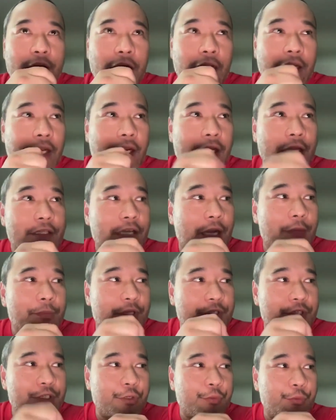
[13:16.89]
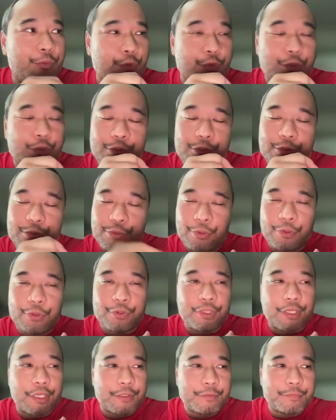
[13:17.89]
a lot of times I see them do
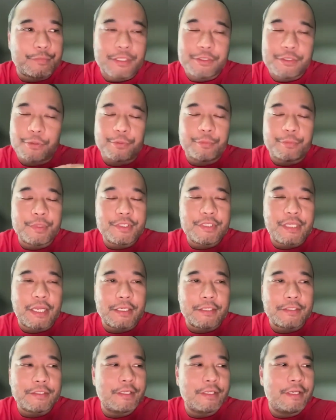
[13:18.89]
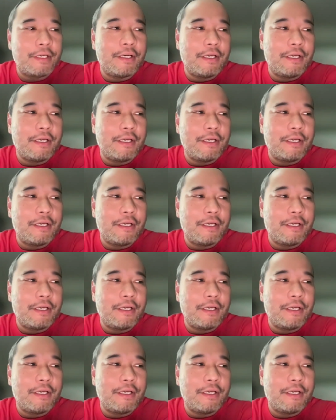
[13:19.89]
certain things, make certain mistakes,